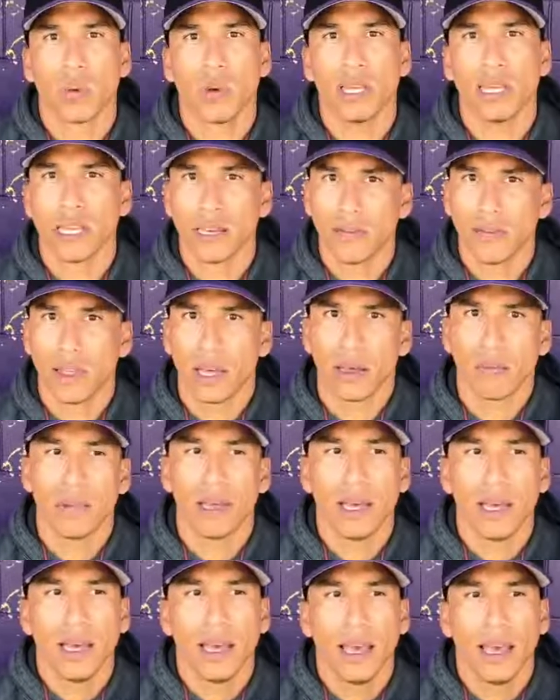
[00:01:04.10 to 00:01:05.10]
that we give
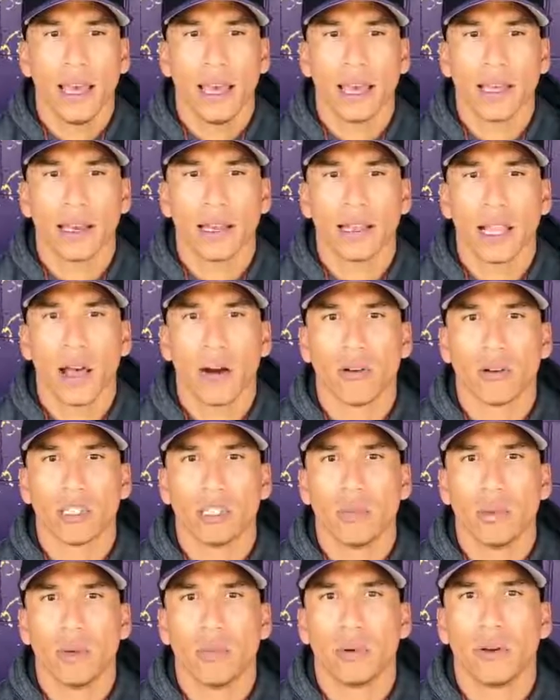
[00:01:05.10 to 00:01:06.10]
them, and allow it
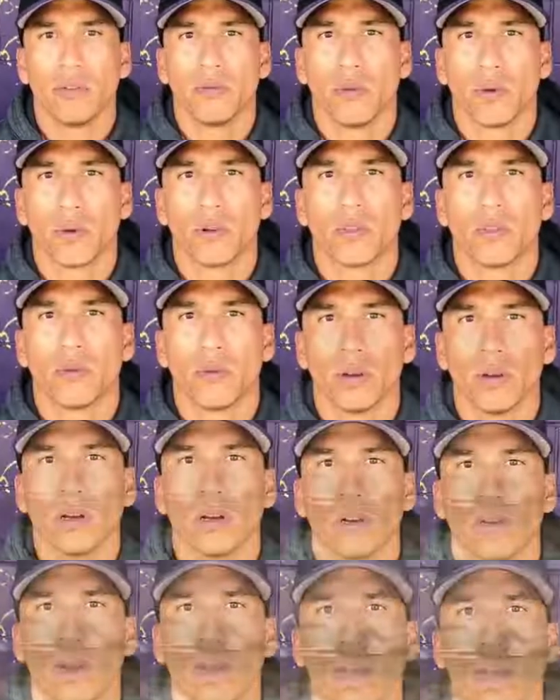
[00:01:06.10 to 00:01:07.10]
to be put forth through
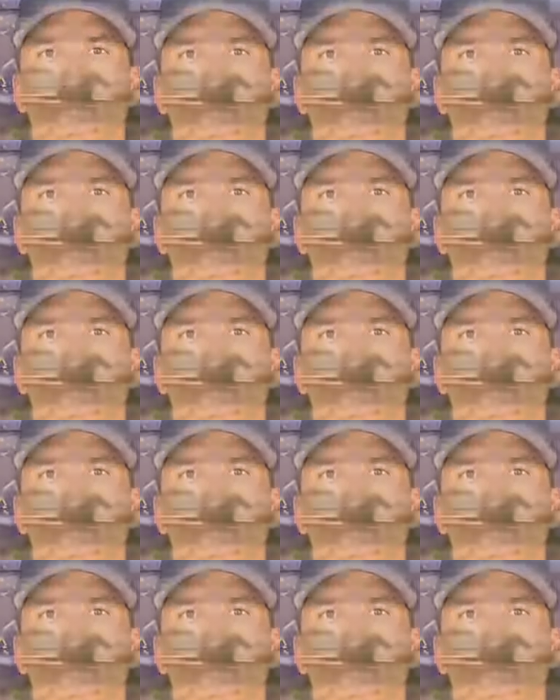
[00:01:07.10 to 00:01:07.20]
a, a great